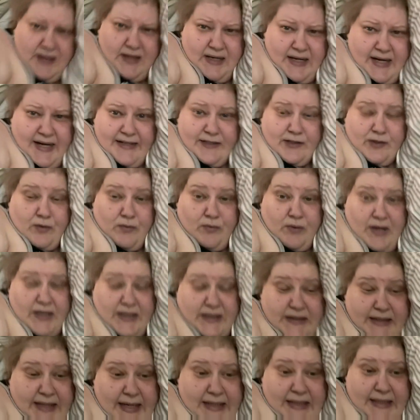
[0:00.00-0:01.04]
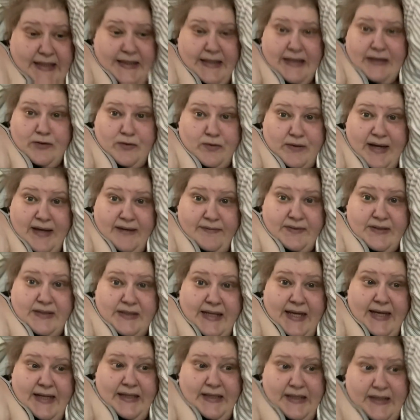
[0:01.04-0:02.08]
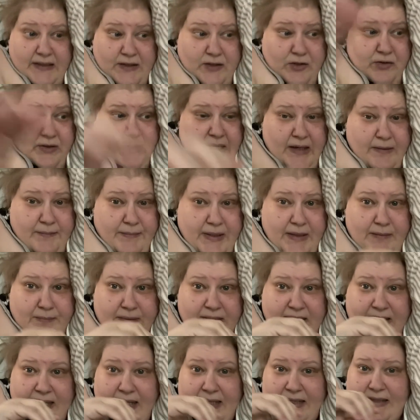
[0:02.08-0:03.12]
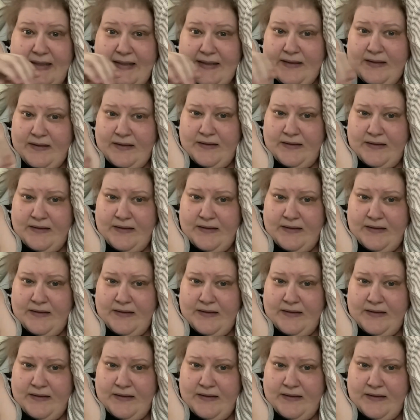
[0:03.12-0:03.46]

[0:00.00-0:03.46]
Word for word: I don't want to like it. I don't have to like it. You can't make me like it.